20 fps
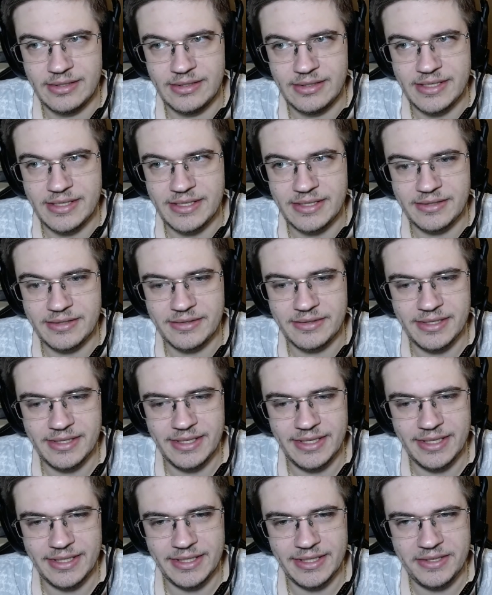Sort of
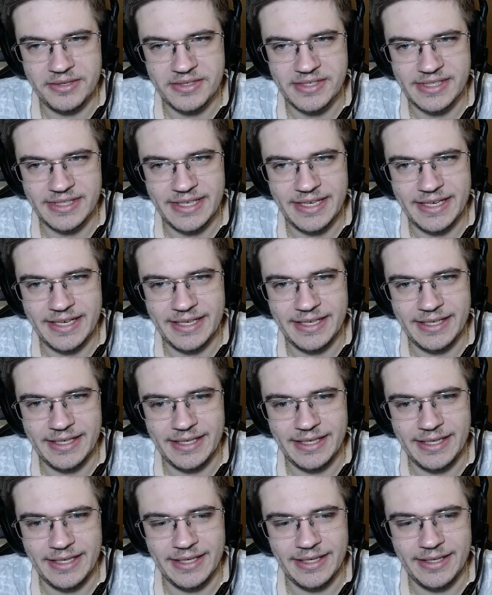like you're slacking
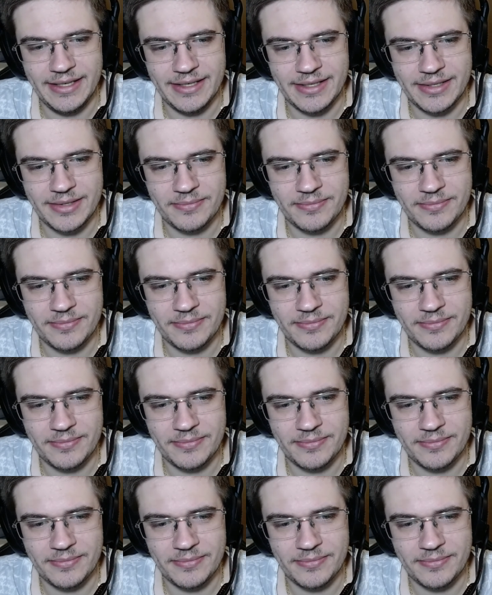again.